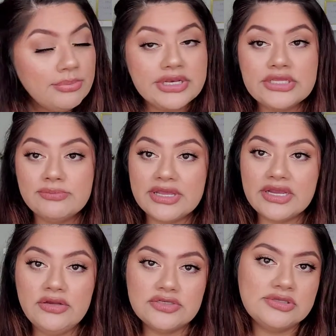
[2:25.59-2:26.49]
But it, my
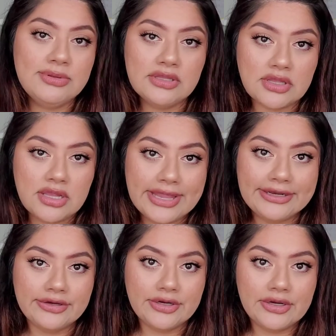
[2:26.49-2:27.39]
hair used to be a lot
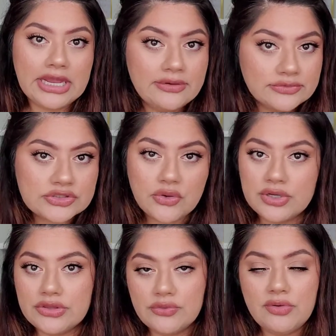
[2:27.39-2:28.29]
lighter. I was
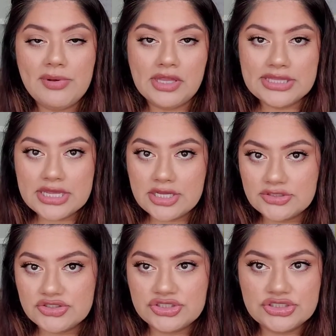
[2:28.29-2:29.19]
going through a
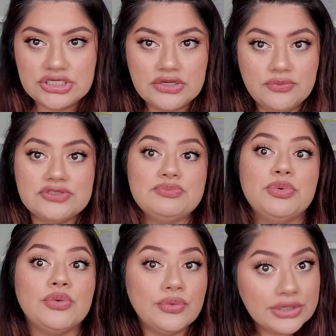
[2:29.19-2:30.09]
balayage. It was
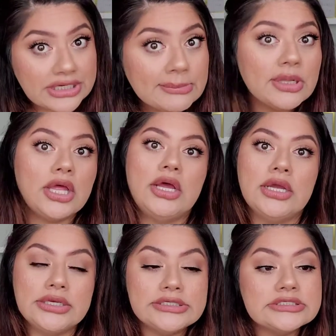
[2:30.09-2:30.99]
pretty
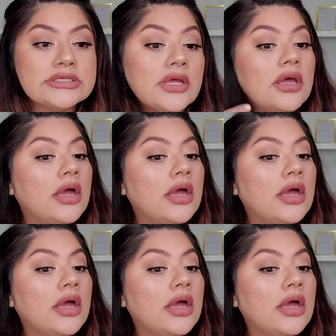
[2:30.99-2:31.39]
blonde.